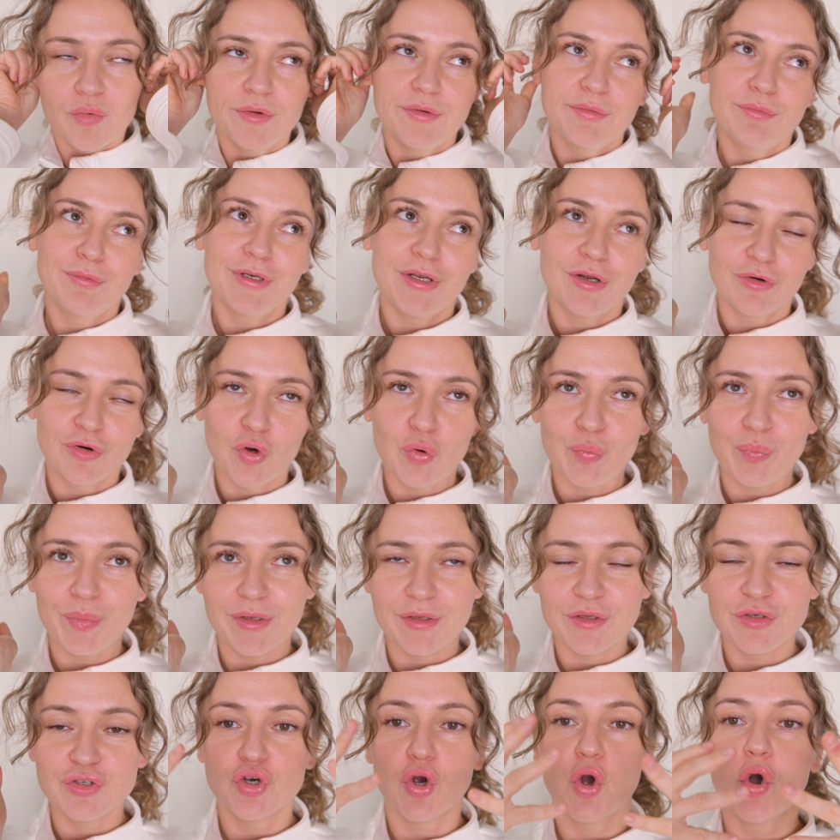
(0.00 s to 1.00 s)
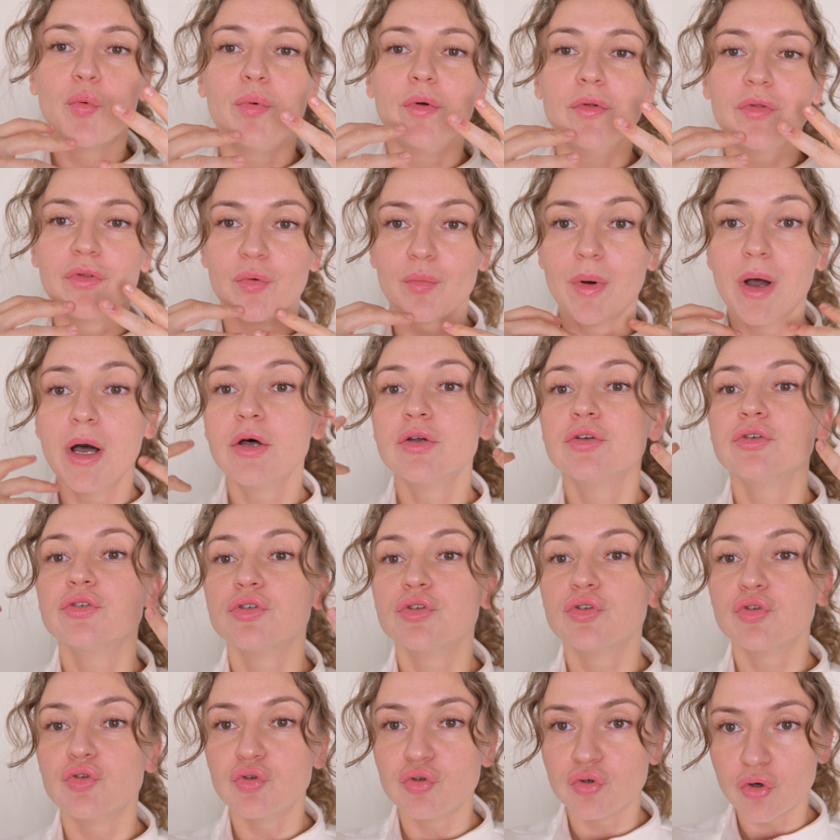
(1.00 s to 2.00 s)
We don't open the jaw. Open the mouth,
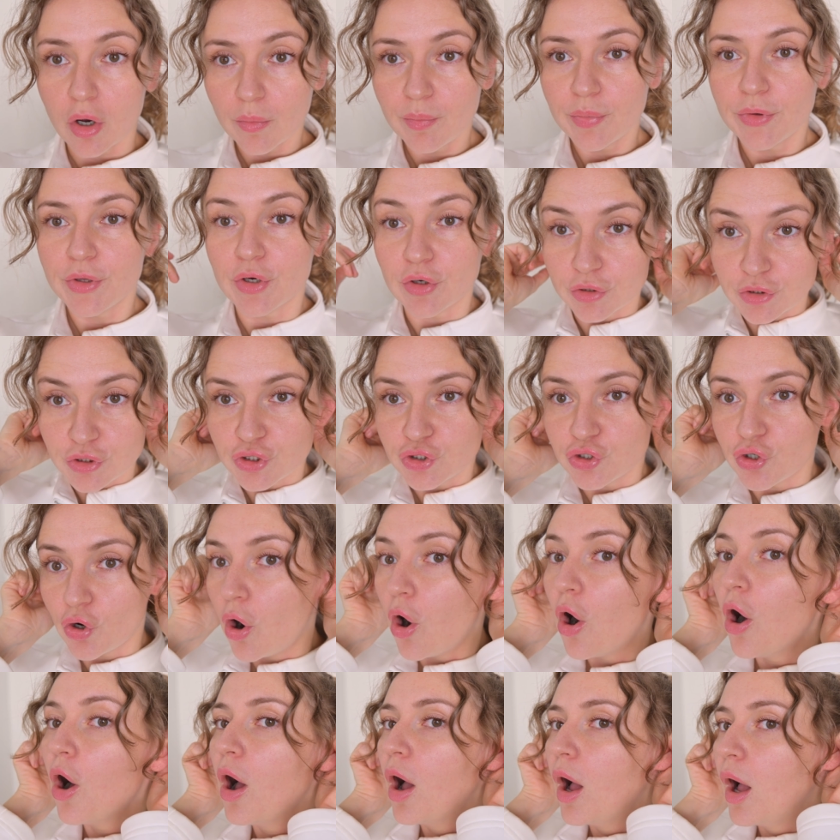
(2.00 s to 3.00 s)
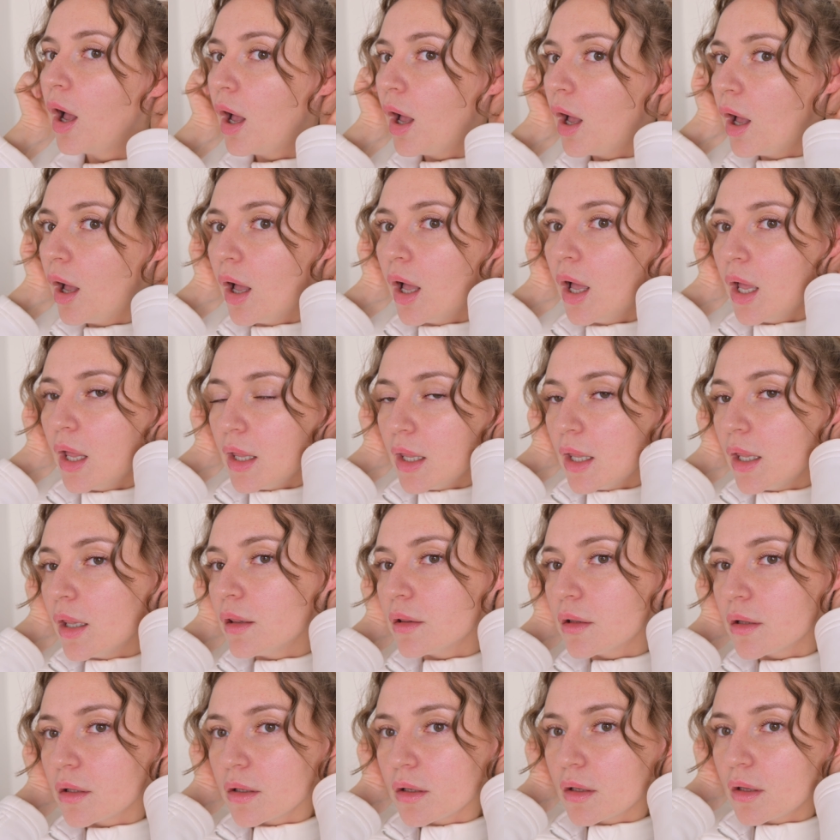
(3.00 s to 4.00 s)
drop your jaw,
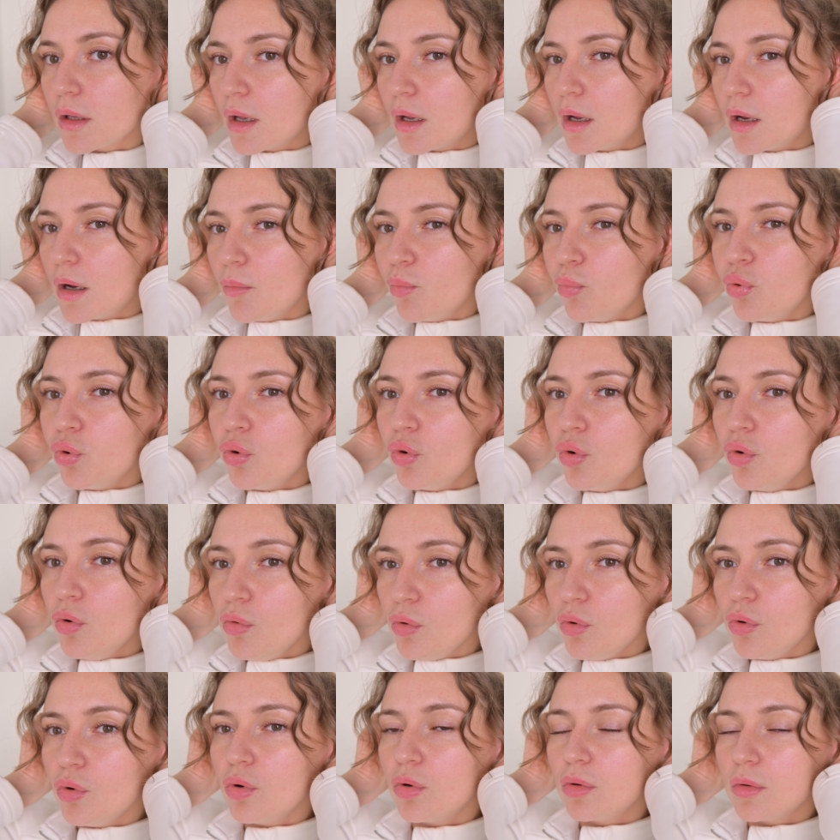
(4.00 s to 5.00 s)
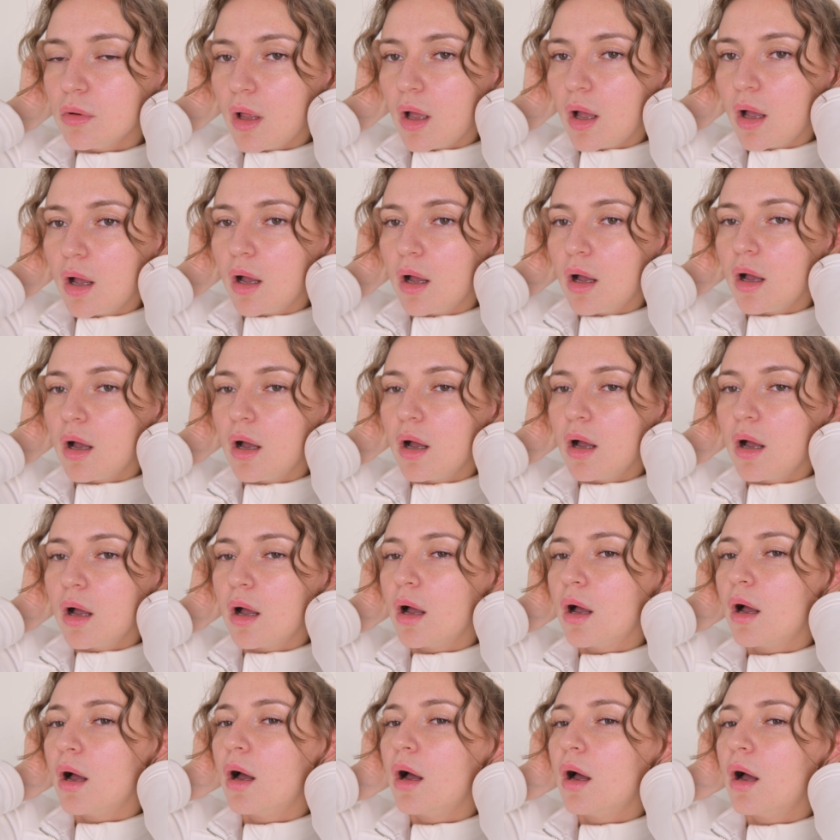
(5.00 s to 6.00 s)
and pull
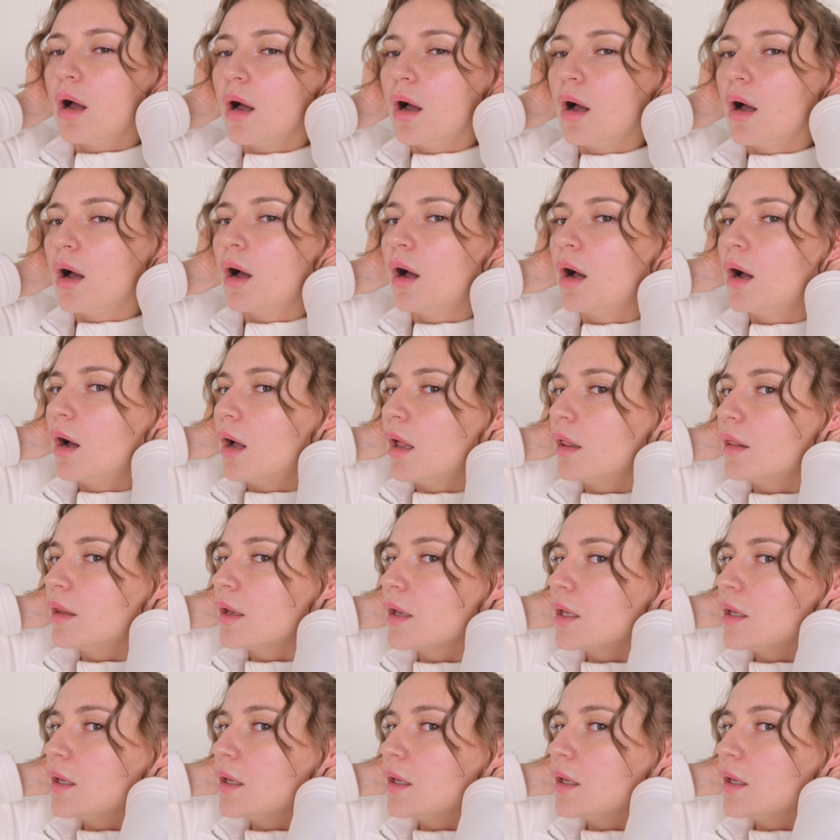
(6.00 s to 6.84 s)
the